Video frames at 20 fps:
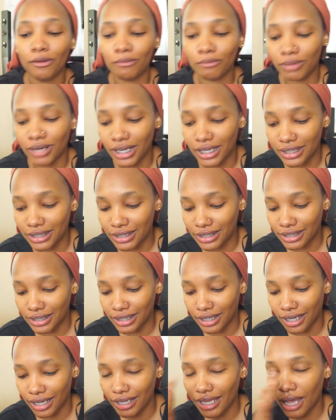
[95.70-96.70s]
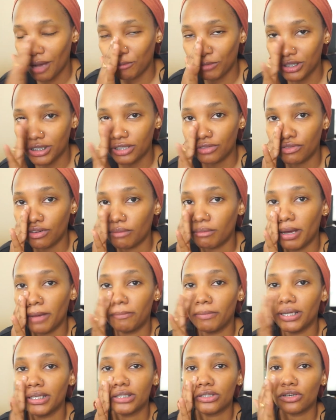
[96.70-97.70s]
But yeah, I'm waiting for my
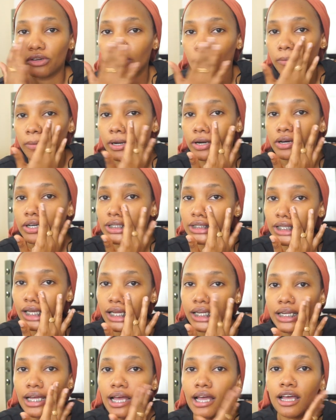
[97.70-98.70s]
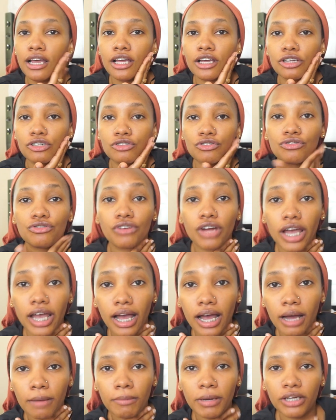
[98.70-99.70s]
benzoyl peroxide to dry
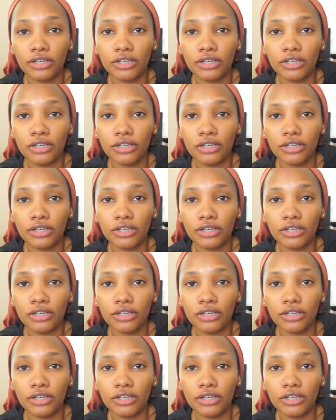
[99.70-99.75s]
up.